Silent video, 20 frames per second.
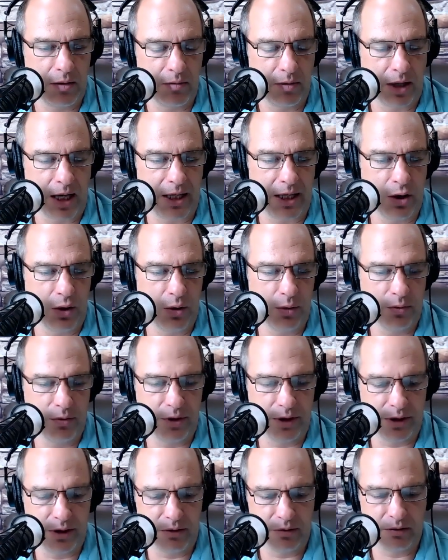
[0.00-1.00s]
I know
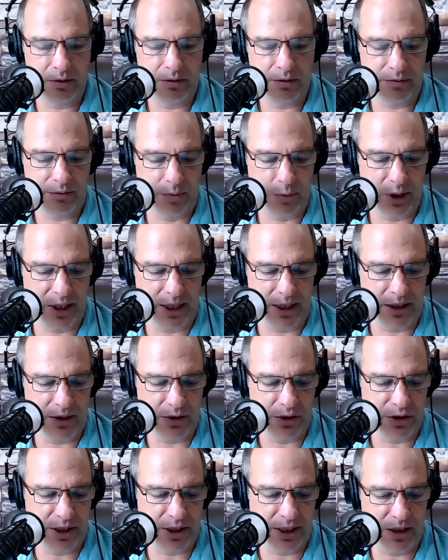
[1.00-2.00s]
that from what I
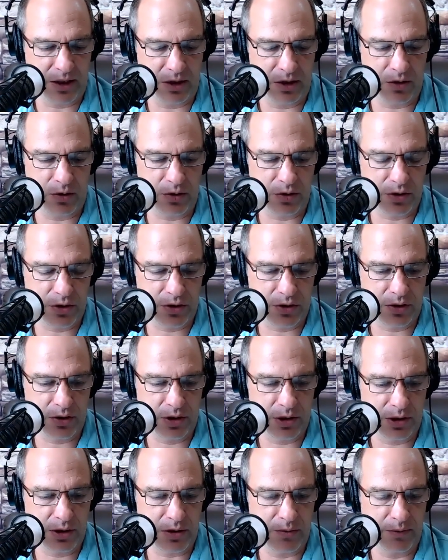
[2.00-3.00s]
understand, there's
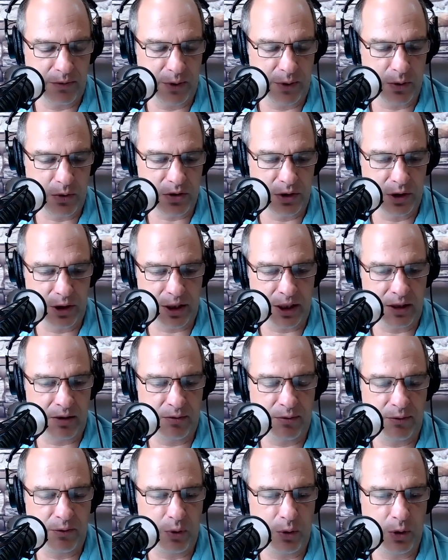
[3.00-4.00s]
some folks looking
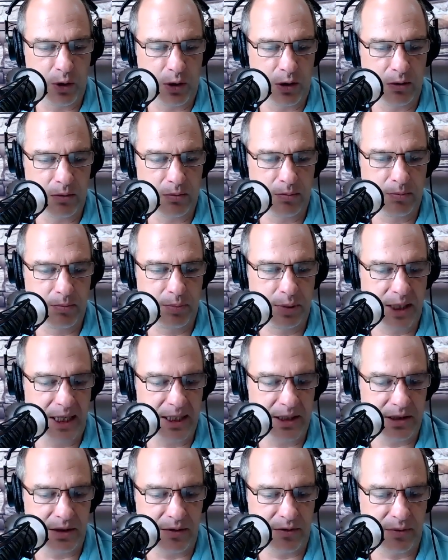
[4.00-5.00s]
for
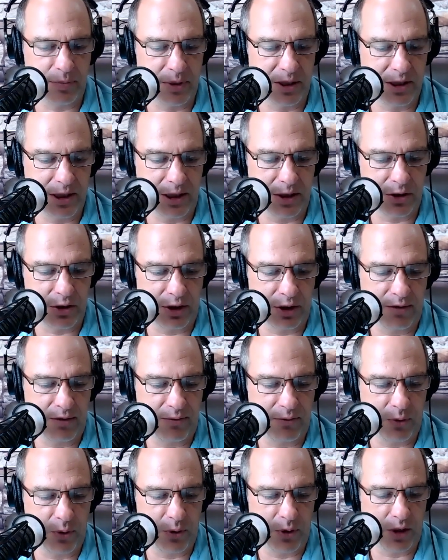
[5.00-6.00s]
plaintiffs potentially
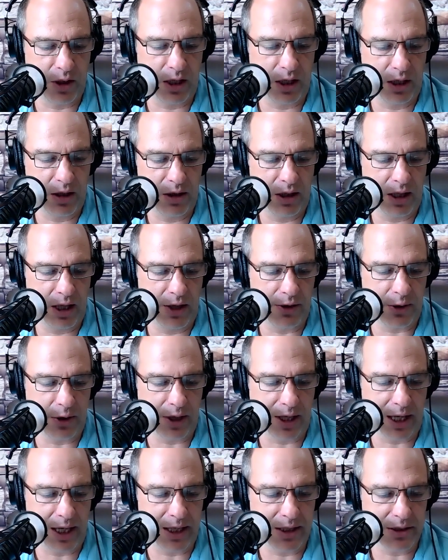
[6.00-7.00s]
for other
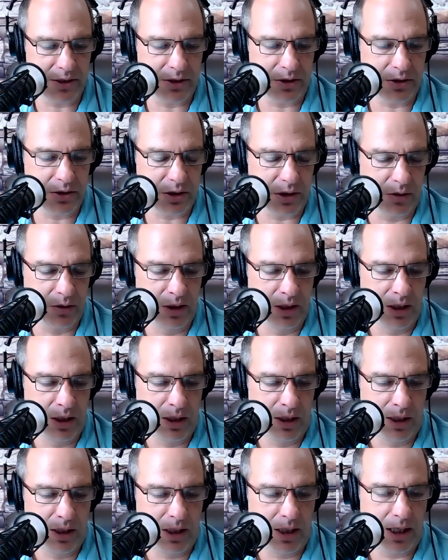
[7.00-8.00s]
cases. So
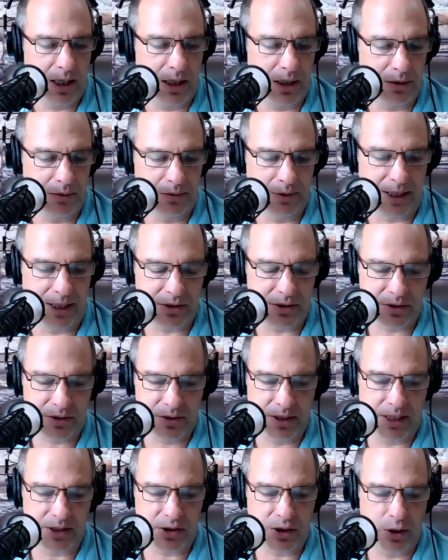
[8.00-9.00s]

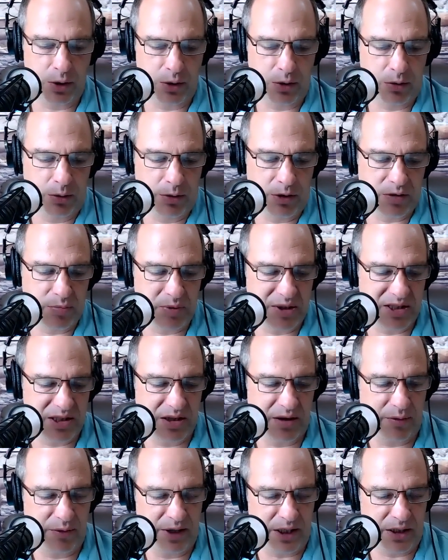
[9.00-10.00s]
let's go through the
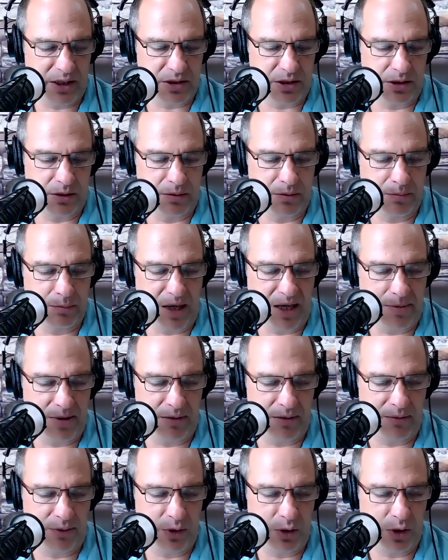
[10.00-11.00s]
specifics, and maybe
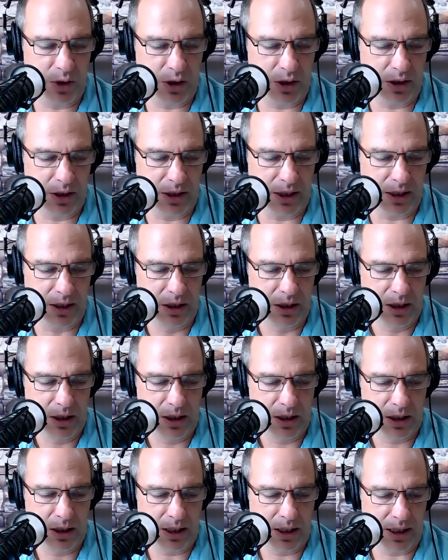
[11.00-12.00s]
if you can
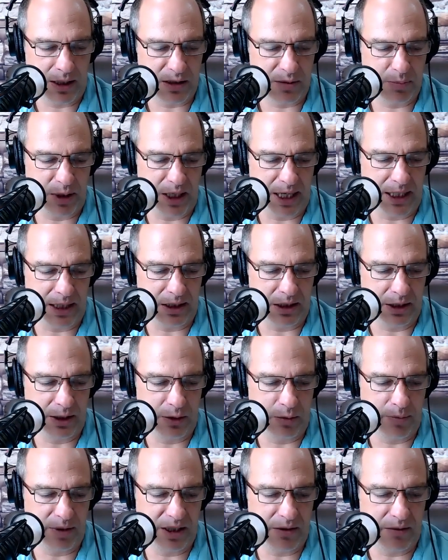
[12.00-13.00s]
explain a
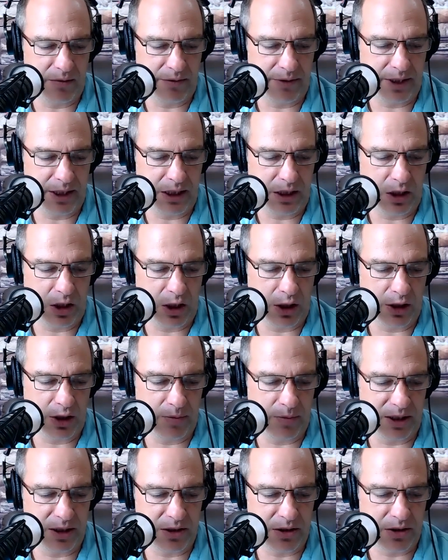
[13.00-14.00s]
little bit of the
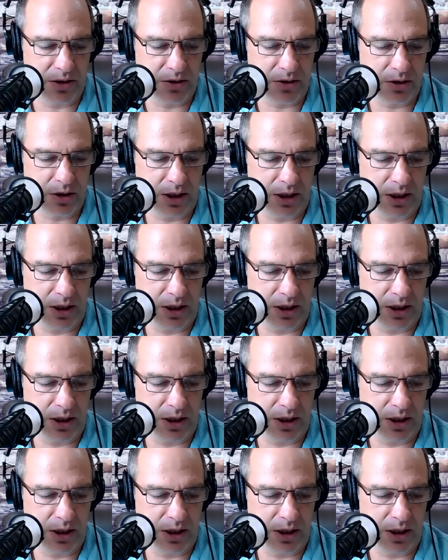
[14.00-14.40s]
arguments